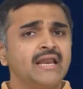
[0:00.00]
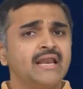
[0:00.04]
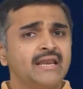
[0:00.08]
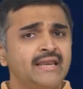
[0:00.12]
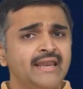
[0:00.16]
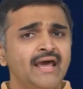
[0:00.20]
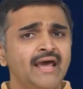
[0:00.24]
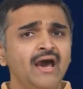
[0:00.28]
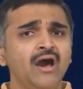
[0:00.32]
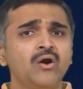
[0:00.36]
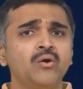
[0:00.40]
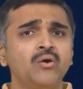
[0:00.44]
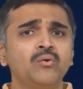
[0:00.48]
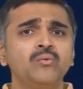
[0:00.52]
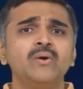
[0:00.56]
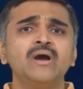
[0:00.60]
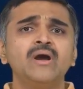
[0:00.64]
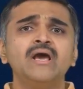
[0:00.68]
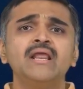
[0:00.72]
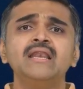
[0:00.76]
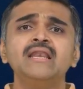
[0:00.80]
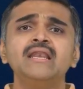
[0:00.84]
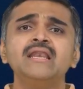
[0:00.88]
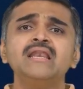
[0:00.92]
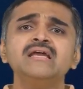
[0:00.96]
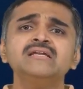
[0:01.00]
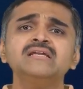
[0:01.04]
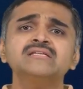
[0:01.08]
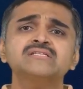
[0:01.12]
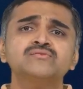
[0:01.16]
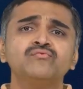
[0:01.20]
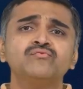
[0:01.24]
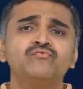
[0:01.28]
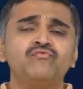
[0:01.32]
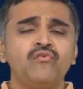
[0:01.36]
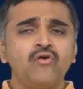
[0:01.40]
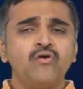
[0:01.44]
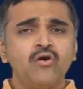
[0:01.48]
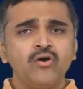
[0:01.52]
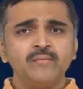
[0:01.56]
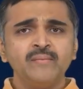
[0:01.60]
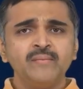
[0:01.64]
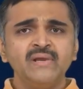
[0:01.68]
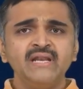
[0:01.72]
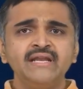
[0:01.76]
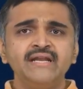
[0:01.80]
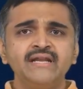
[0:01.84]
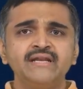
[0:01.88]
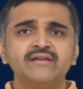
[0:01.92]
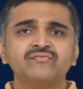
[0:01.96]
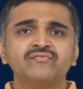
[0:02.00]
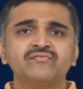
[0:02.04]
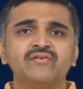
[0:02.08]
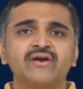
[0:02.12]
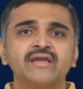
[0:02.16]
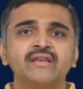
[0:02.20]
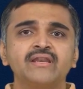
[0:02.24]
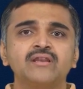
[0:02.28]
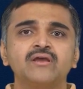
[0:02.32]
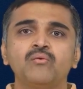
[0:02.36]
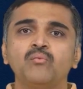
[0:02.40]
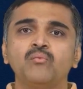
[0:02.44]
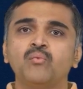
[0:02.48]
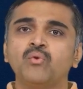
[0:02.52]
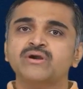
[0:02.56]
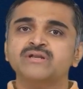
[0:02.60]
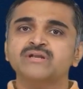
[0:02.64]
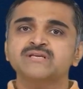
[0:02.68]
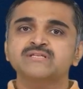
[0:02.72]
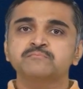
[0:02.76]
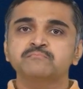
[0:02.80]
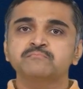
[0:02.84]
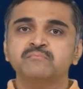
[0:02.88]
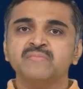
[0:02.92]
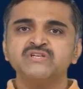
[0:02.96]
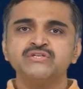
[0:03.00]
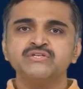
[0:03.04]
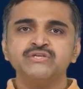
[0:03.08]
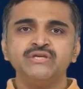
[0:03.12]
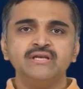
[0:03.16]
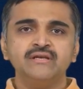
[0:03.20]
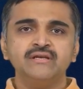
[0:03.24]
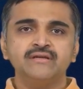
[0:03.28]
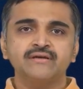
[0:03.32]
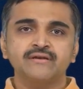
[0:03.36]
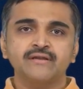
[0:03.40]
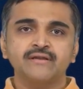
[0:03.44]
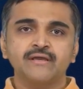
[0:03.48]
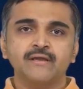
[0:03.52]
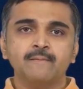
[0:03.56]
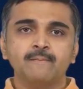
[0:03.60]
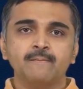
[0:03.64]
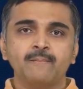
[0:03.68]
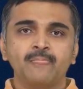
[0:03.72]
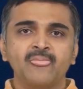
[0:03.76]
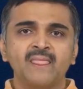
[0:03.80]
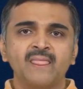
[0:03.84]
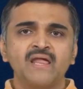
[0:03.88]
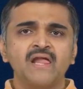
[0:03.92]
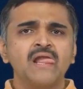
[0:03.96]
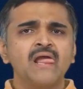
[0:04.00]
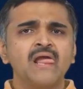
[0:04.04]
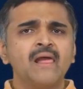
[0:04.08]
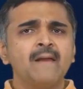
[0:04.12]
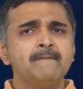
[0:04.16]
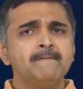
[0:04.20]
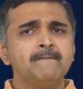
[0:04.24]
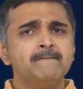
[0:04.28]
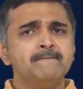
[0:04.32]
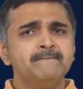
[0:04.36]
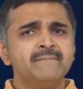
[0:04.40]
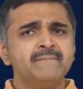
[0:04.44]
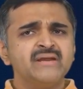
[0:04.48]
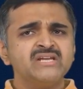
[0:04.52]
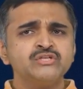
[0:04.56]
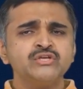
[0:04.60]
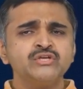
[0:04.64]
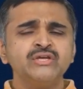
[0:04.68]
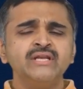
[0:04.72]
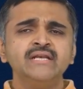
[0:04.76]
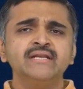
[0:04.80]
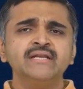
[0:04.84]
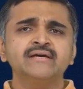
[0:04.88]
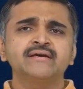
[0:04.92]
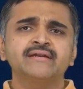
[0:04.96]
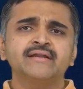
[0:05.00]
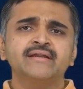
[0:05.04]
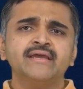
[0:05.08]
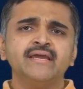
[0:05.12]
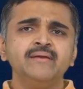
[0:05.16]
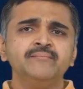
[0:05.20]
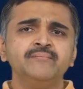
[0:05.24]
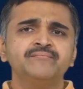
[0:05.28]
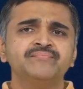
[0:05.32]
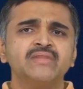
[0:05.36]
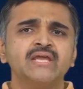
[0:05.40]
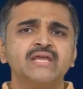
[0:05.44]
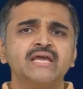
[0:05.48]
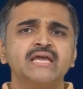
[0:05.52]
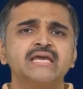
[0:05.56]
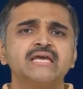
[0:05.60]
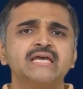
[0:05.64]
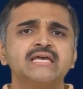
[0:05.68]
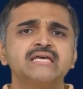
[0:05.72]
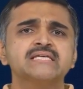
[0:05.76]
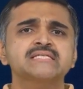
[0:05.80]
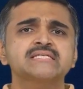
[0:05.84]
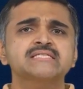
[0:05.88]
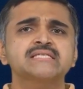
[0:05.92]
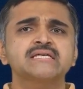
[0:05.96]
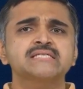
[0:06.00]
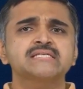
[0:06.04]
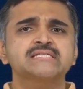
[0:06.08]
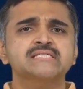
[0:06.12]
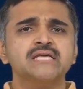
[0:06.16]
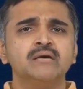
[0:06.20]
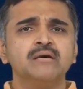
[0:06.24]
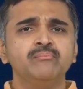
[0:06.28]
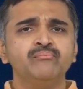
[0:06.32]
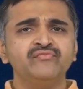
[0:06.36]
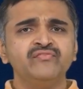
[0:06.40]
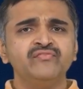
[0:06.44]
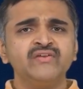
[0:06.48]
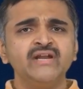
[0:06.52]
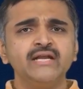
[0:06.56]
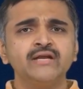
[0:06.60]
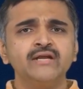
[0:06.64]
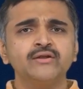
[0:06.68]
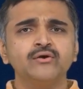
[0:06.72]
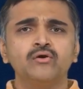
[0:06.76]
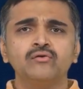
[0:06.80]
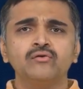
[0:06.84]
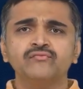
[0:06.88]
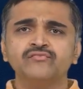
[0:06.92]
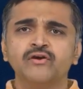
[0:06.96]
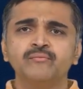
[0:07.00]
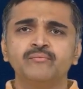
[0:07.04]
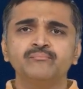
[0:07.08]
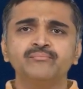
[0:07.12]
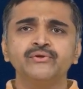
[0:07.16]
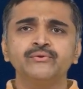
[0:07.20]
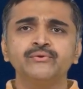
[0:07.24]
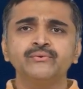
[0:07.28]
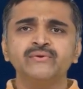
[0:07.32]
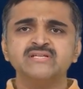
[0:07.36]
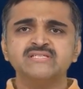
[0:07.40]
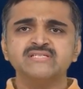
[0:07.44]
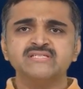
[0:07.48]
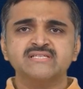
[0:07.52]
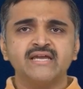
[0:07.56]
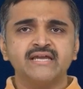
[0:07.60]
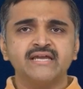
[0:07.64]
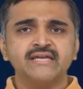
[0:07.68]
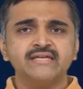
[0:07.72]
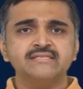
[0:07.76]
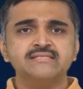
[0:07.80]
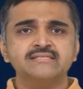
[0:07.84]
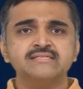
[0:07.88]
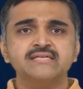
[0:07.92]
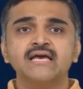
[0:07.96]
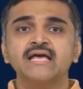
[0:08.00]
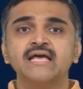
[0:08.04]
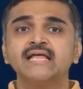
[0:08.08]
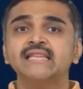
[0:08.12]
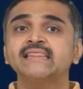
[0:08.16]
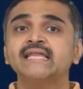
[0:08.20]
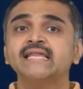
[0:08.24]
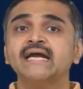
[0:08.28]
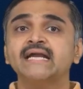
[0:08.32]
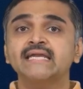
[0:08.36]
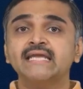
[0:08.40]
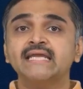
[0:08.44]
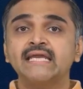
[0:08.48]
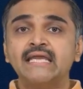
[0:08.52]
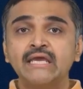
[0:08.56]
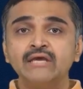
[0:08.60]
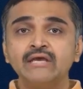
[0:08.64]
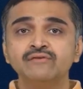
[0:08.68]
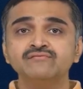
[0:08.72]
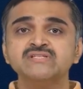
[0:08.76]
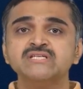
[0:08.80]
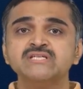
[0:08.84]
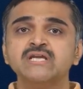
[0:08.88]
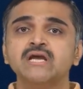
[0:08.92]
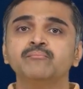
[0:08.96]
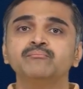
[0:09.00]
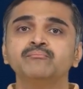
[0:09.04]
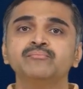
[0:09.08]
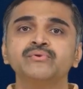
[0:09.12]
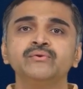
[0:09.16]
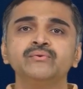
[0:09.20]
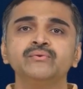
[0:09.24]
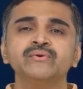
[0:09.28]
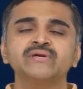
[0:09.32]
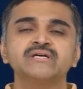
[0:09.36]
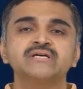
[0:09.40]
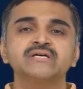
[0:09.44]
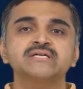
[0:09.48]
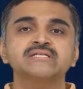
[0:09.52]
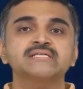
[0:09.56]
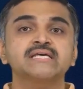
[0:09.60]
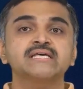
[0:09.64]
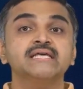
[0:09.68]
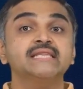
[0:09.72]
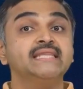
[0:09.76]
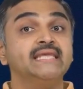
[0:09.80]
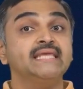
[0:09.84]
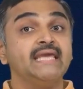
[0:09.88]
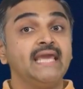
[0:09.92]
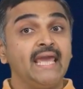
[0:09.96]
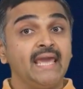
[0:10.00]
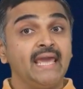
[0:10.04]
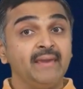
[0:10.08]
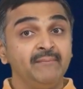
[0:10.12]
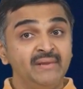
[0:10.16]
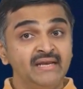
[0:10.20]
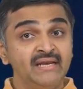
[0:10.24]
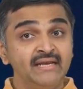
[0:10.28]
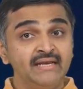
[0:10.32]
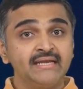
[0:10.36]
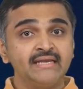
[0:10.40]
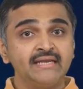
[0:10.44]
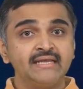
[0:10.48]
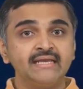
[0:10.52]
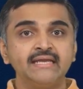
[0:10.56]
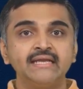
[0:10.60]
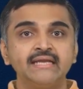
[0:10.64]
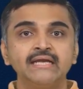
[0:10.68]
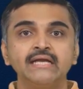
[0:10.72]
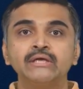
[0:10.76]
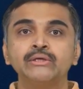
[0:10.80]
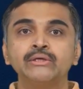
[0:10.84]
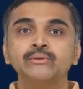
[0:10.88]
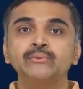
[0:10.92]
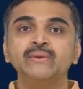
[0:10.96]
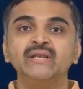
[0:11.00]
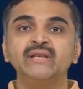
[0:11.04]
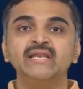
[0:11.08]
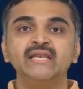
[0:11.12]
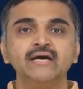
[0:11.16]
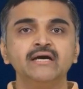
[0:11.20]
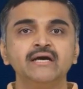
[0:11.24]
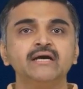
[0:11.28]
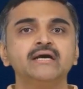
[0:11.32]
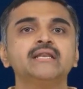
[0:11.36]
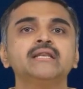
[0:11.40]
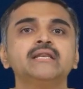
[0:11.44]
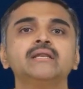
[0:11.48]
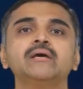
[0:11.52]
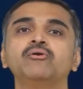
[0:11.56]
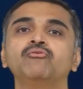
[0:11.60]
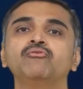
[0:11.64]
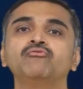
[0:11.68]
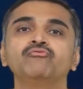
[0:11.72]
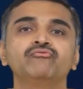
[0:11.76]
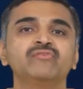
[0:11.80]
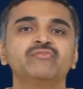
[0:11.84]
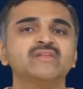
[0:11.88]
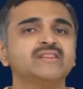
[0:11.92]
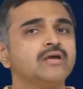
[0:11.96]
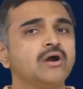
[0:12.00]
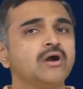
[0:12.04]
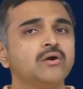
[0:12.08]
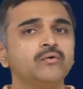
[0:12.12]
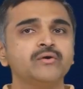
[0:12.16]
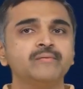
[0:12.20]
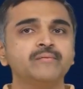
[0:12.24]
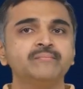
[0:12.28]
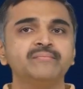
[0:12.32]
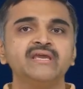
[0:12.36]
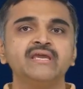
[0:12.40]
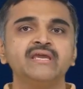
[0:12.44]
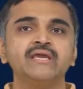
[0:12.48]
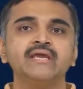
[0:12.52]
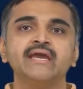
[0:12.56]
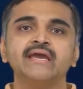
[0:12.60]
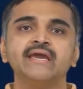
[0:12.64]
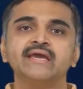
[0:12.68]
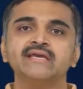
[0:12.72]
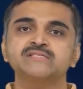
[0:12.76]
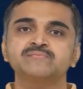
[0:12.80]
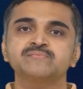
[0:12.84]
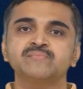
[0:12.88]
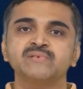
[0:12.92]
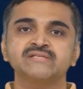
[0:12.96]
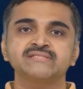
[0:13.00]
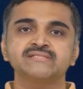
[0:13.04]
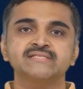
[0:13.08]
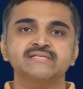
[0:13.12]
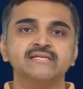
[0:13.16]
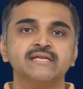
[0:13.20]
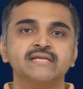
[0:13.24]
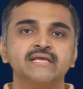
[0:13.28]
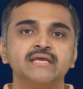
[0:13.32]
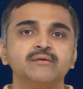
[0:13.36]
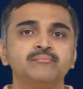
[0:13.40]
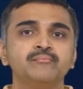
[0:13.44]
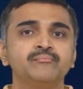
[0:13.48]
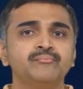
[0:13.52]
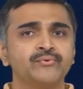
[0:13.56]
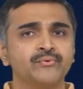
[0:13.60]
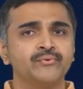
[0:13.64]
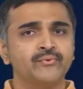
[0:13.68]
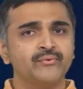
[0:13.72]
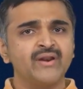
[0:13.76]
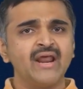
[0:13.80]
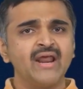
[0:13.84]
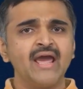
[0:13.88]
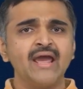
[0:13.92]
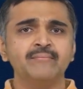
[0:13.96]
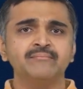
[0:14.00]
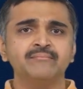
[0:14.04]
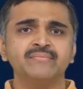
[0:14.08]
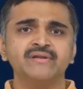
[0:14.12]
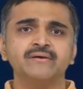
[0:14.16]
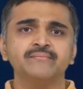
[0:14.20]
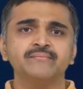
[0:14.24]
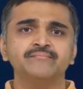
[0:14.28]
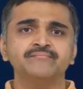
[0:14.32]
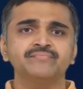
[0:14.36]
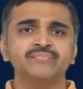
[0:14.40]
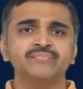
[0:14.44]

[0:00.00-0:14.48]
Now, let's formally define what is machine learning. Machine learning is a subfield of computer science that gives computers the ability to learn without being explicitly programmed.